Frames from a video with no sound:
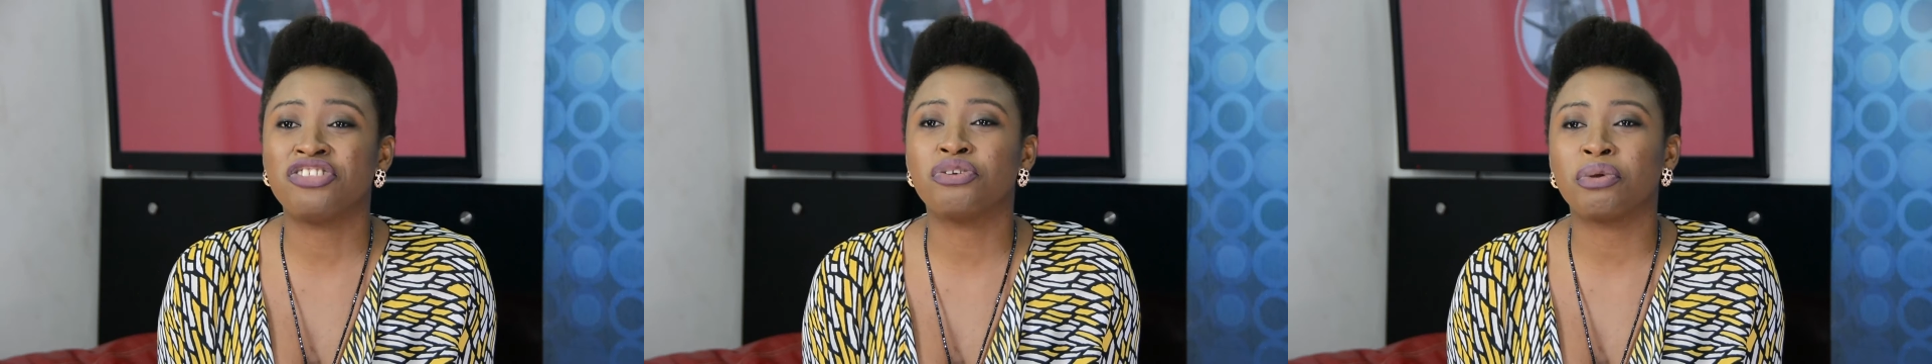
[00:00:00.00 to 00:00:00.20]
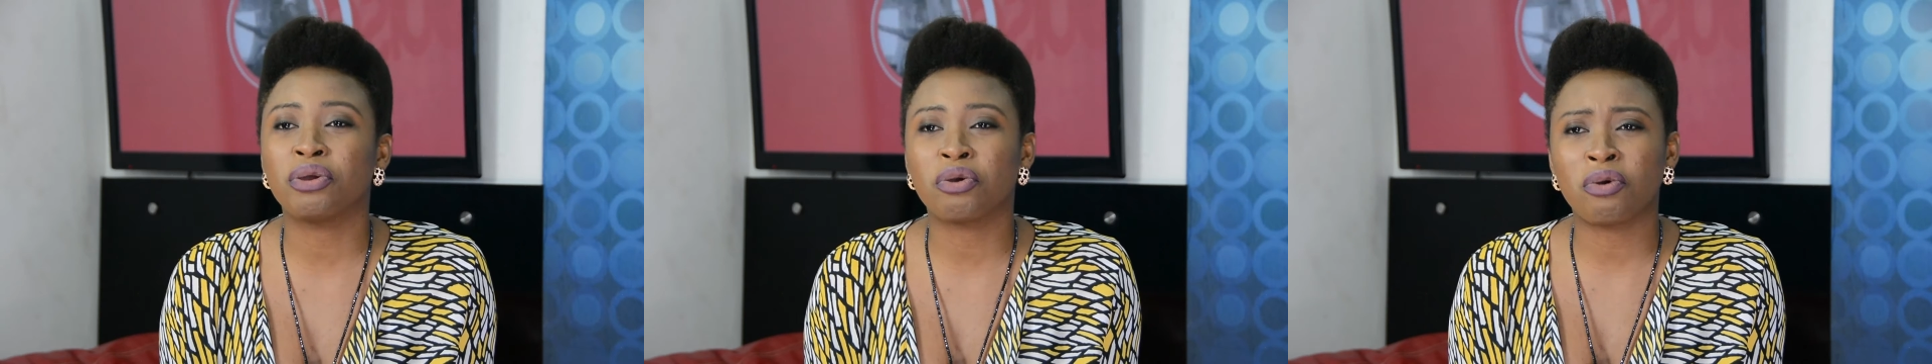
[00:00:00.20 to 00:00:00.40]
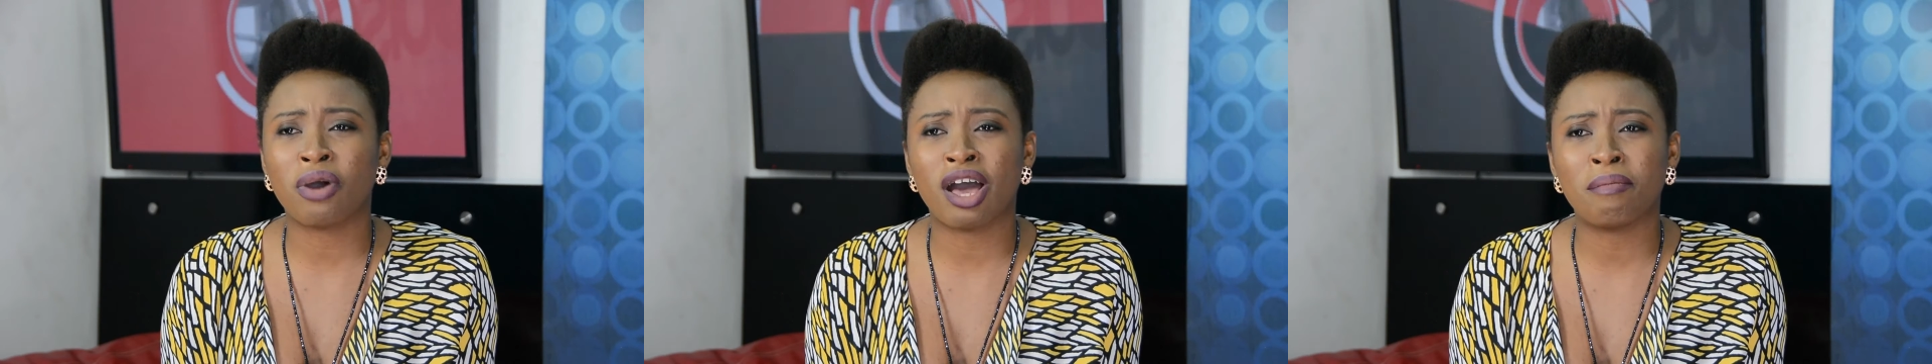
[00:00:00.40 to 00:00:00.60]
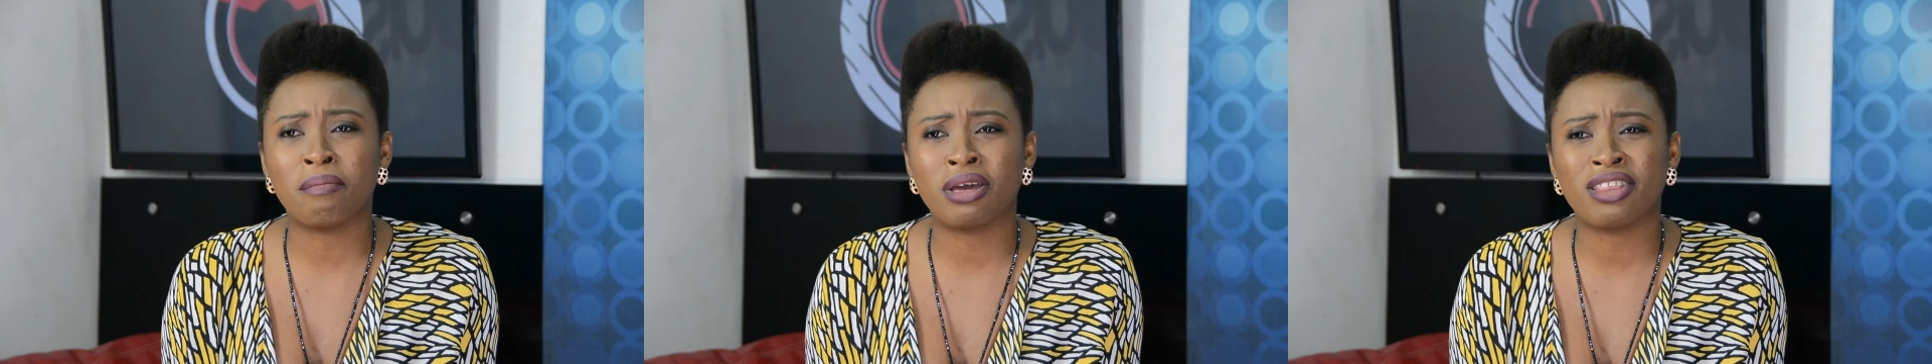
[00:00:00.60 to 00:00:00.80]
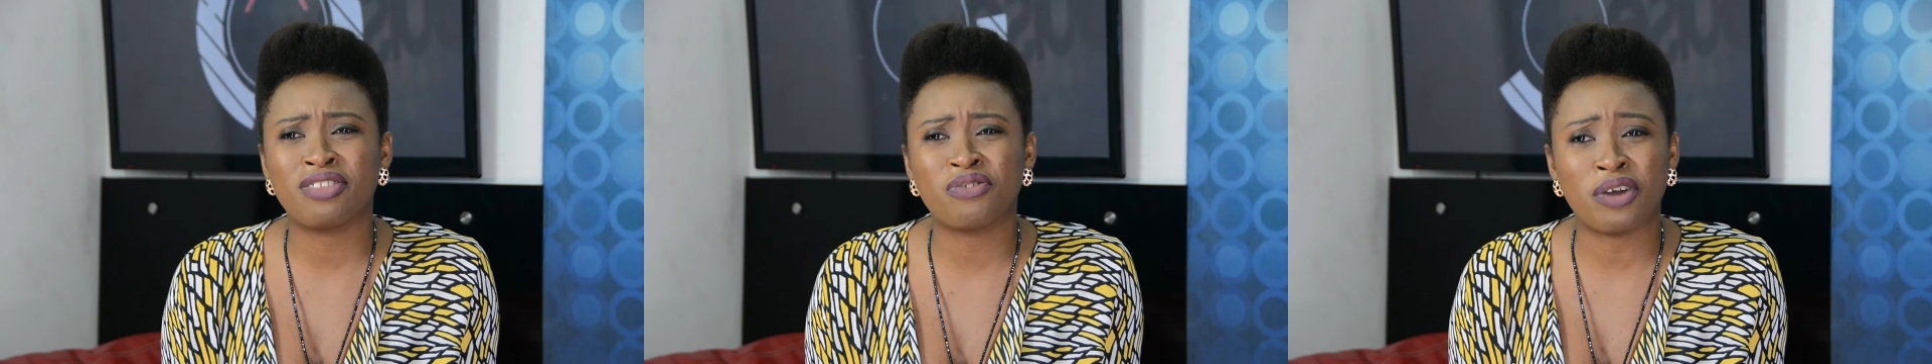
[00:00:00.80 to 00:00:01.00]
the
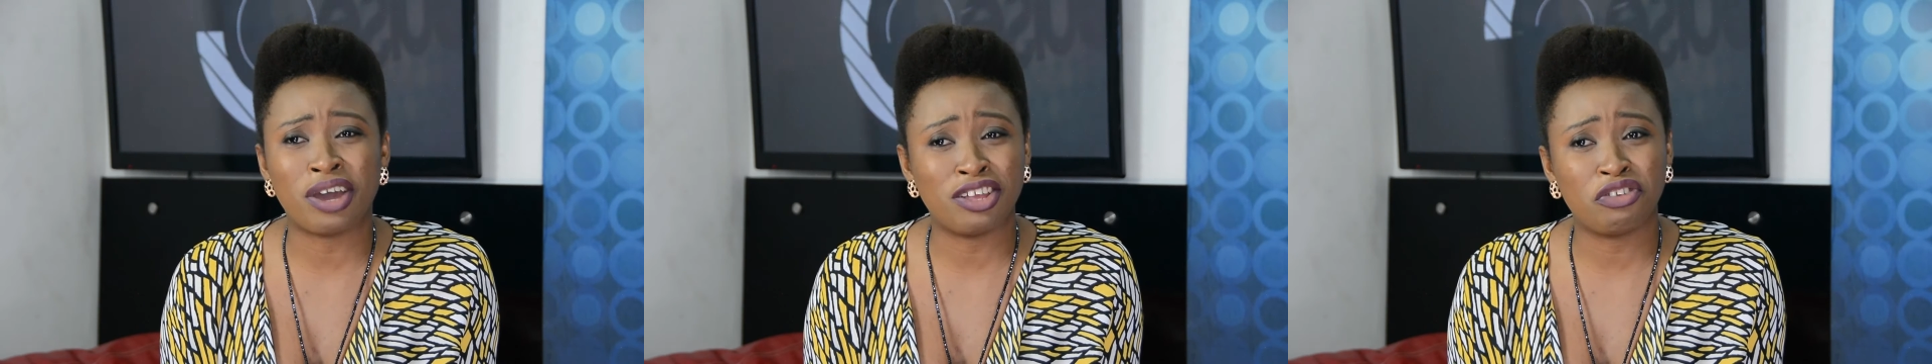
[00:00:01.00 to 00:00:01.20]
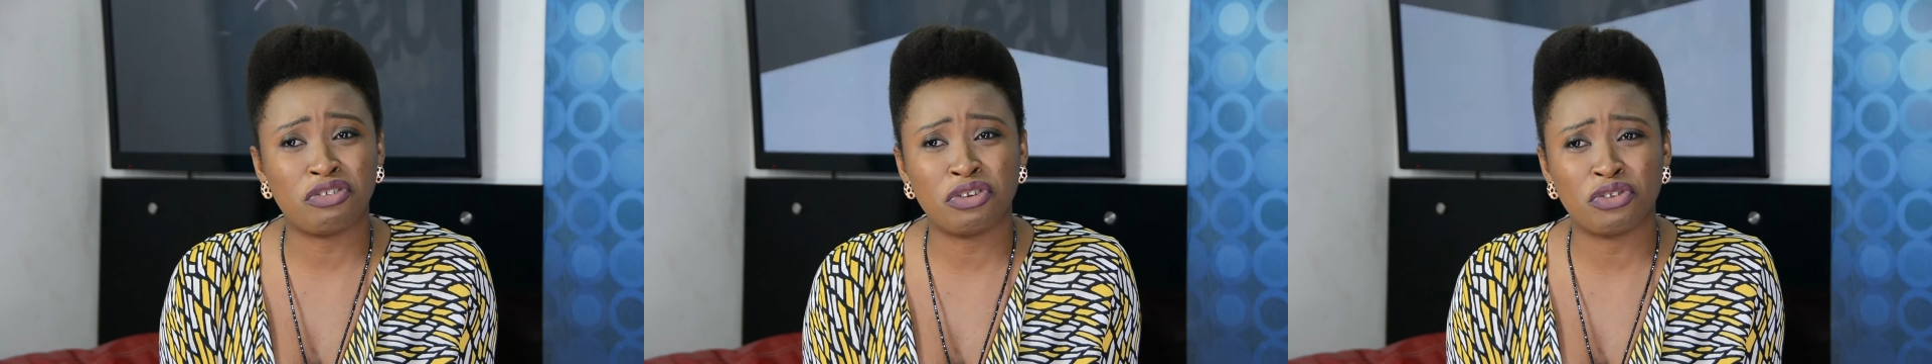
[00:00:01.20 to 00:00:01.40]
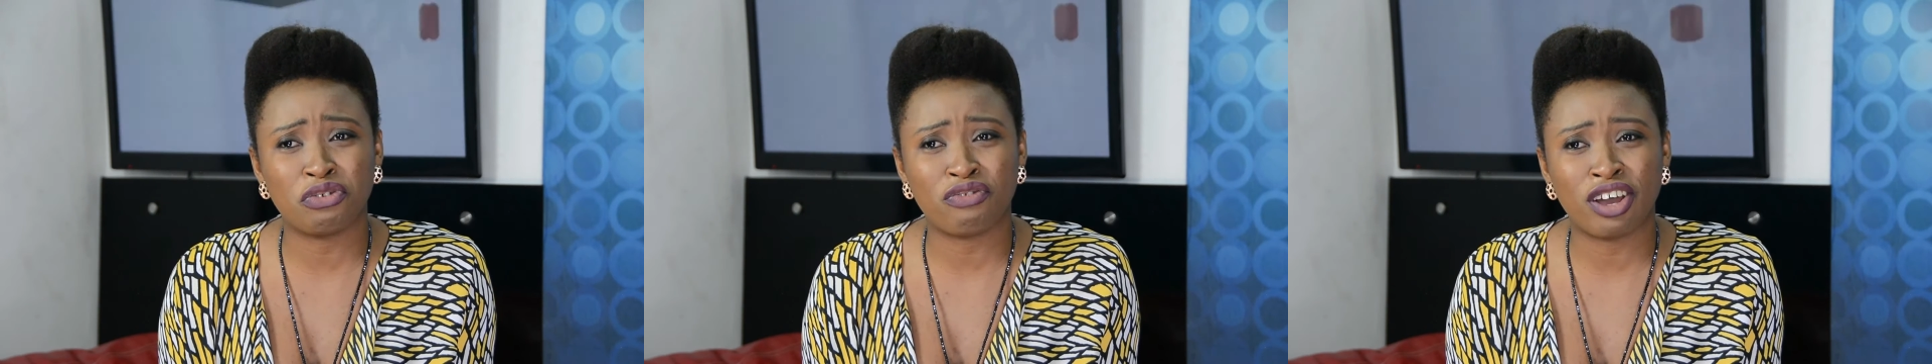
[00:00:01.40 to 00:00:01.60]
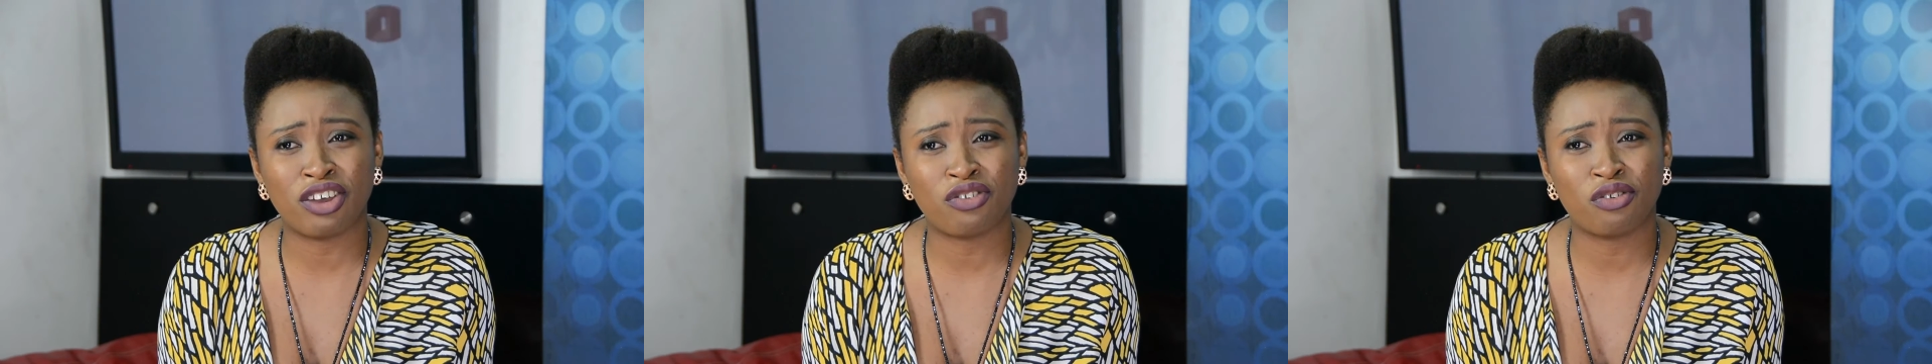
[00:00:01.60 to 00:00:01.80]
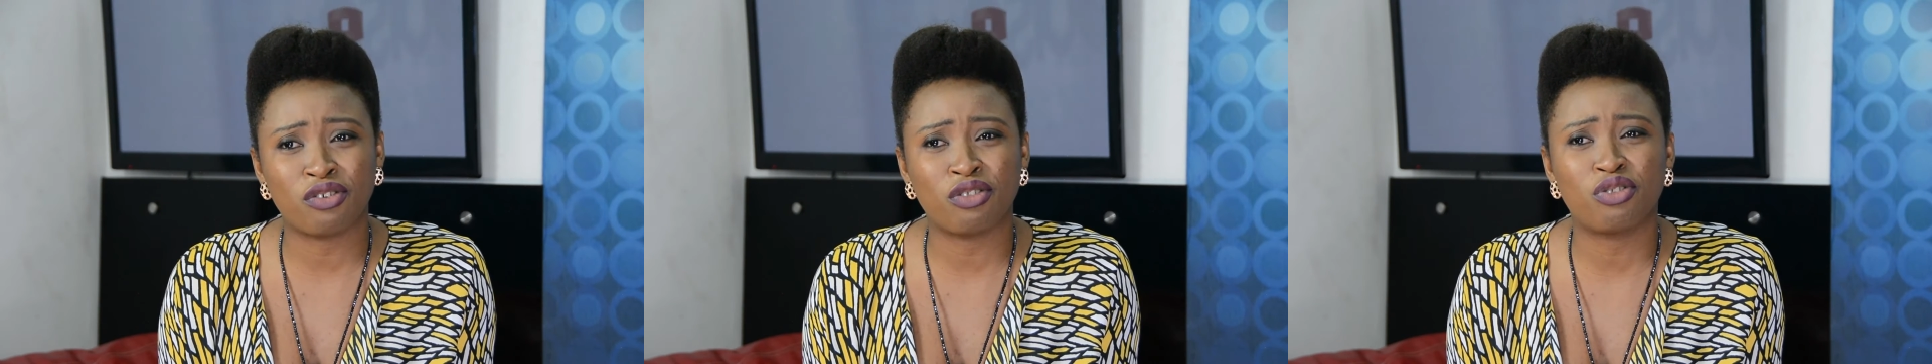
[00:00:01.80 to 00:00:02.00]
requirement for entry to
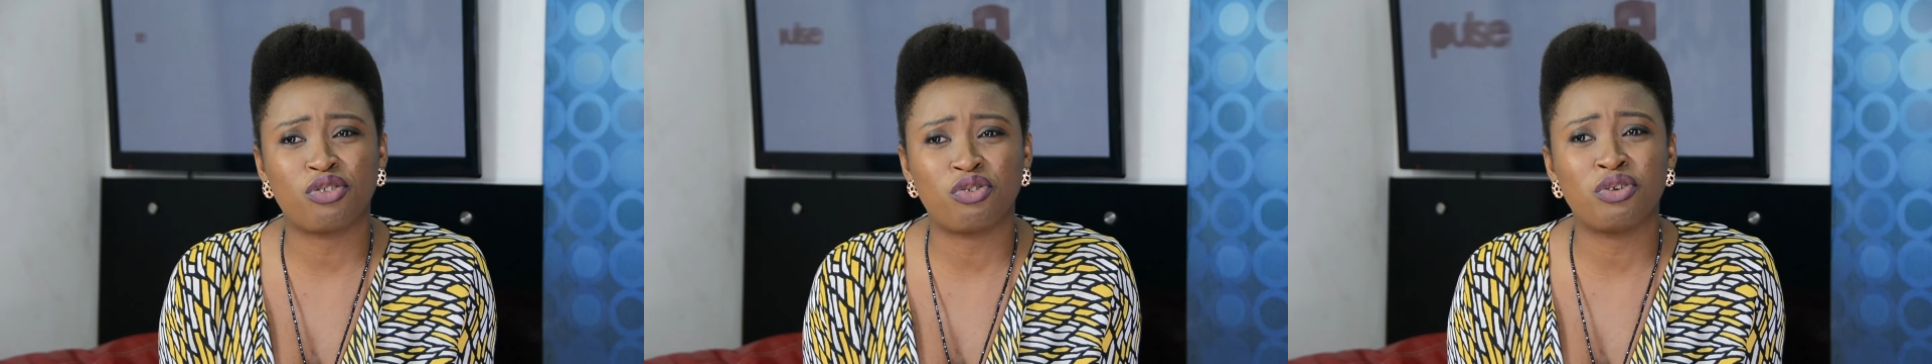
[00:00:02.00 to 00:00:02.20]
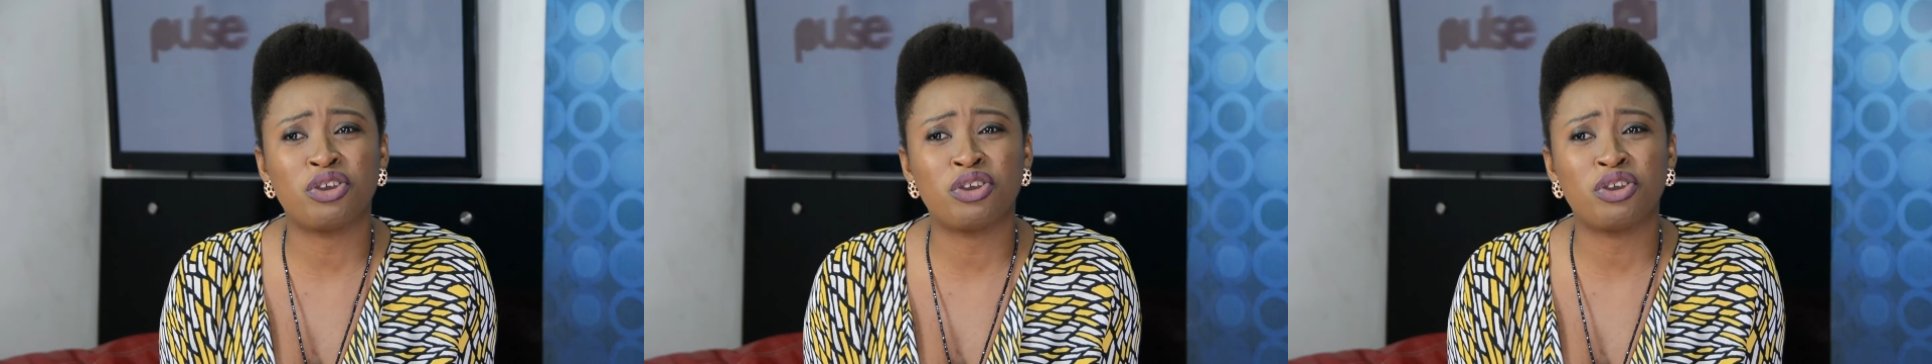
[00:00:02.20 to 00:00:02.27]
fashion to